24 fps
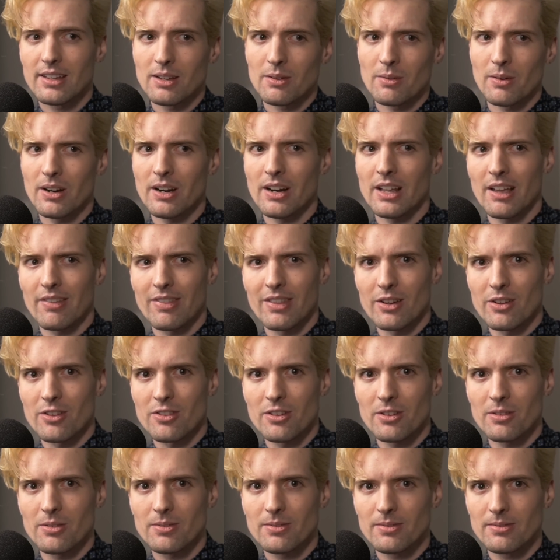We're gonna get there
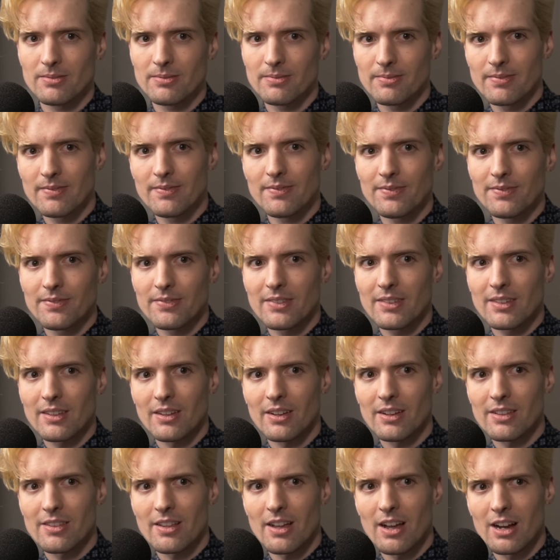soon.
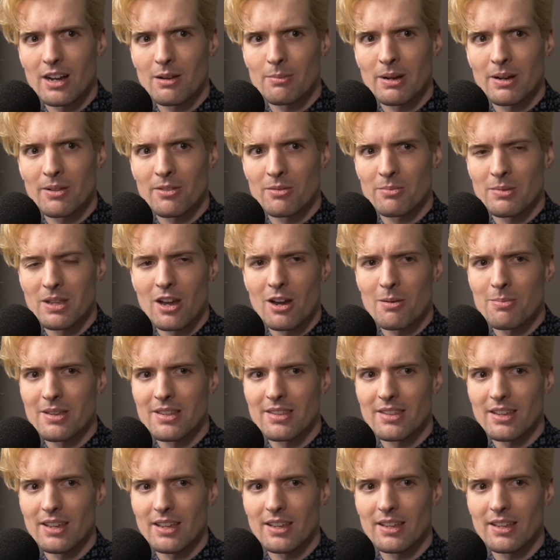Let's talk about some T R P C.